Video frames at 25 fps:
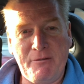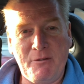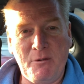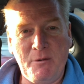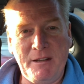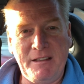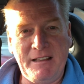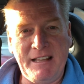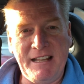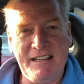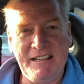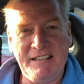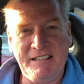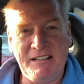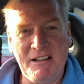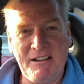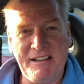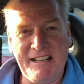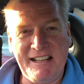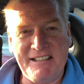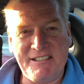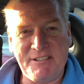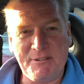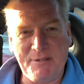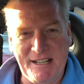before we then
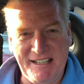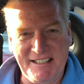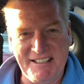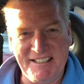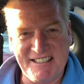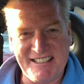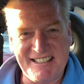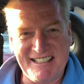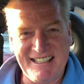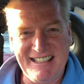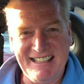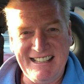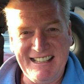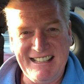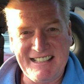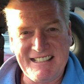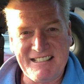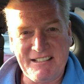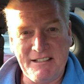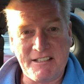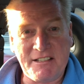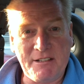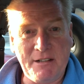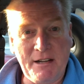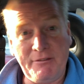go down to Alan's.
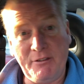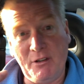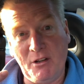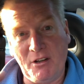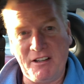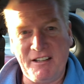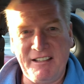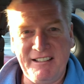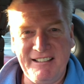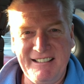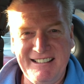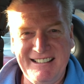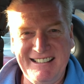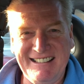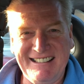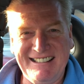So let's go and have a look.